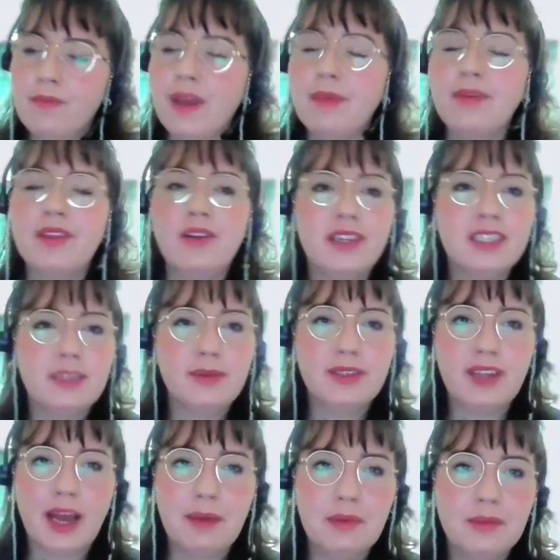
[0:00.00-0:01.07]
Maybe there needs to be
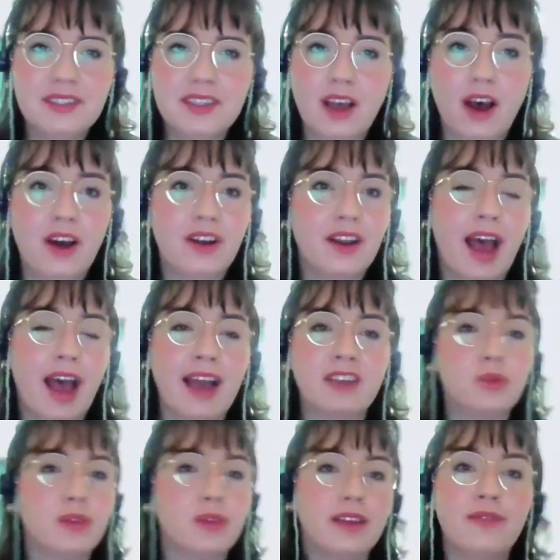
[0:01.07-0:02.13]
time limits on
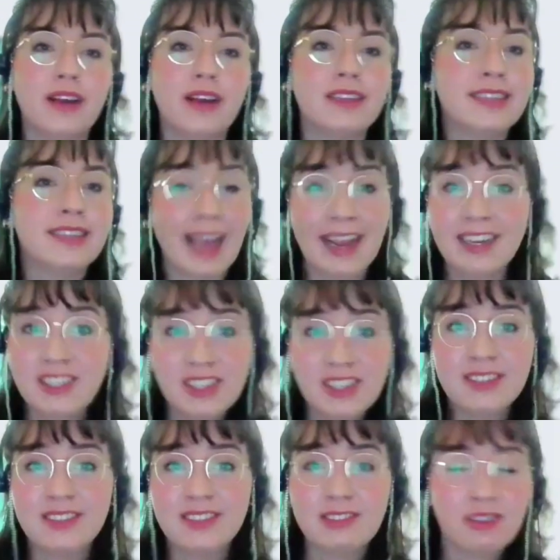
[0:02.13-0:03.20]
actual
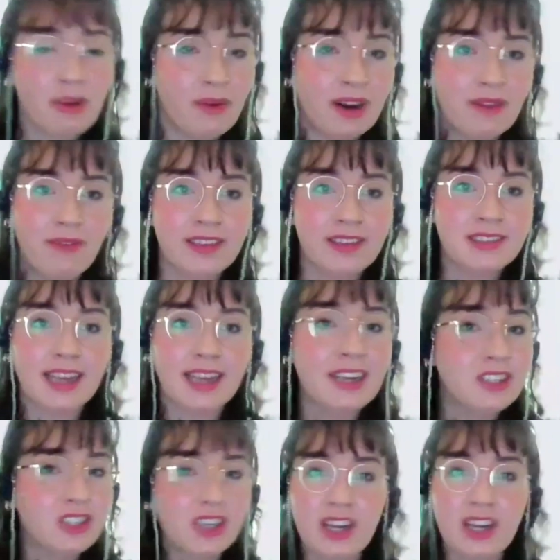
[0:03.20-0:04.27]
investigations. So an
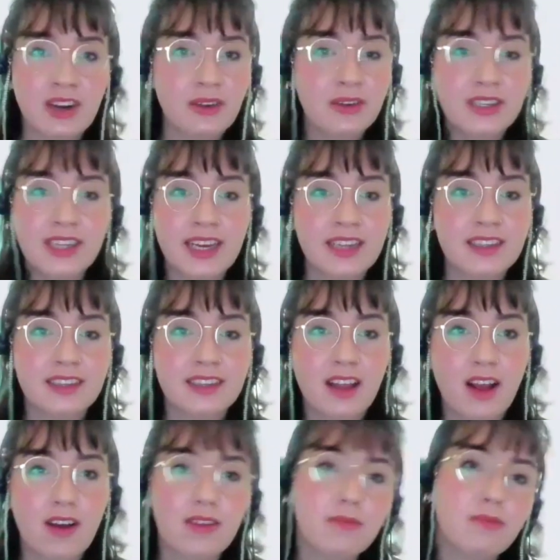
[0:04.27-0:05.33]
investigation can only take this
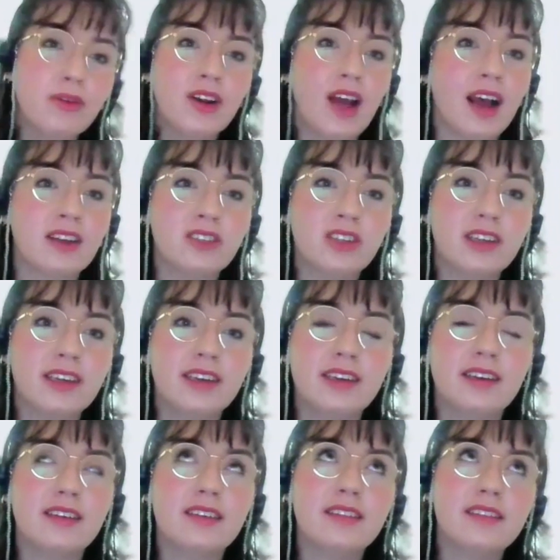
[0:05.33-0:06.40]
long, but
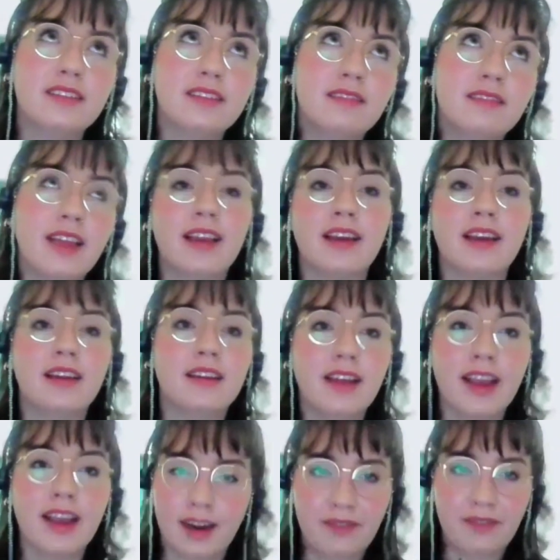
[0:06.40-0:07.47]
actually it can
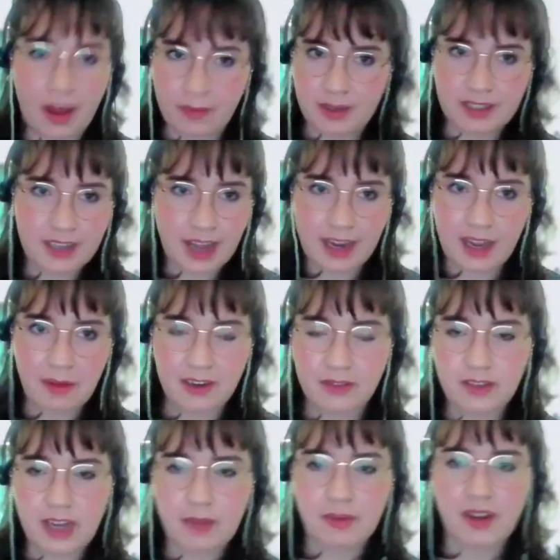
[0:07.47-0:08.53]
have happened any amount of
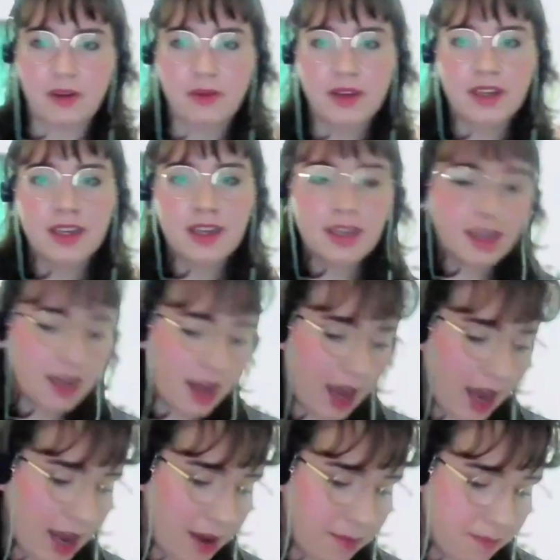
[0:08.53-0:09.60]
time ago.
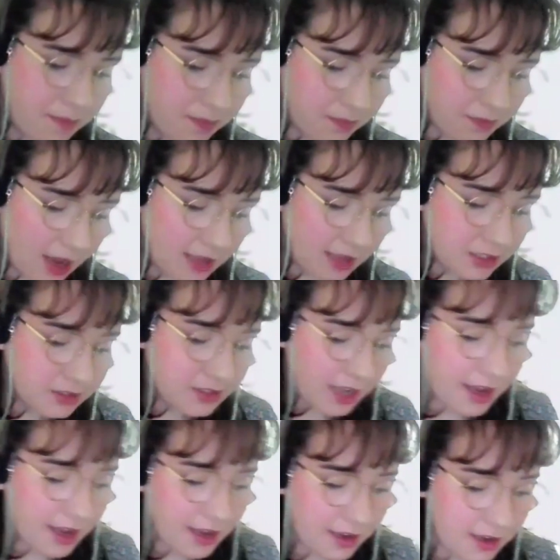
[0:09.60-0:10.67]
As you
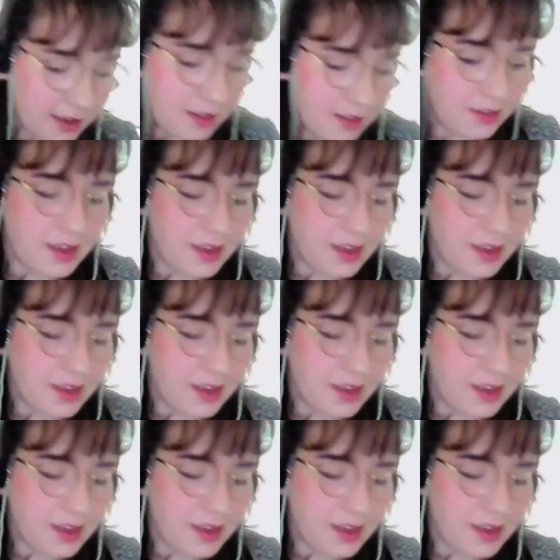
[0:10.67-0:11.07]
say,